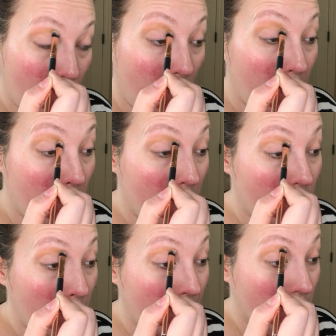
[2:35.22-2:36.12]
right
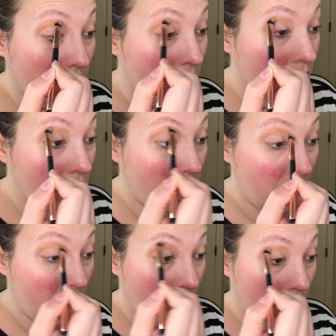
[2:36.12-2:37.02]
above my crease
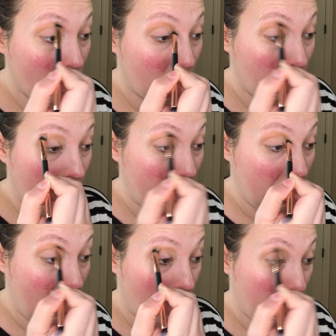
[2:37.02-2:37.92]
and then just blend
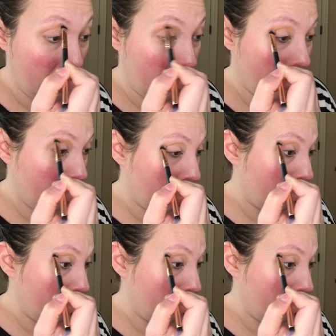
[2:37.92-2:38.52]
it out a bit.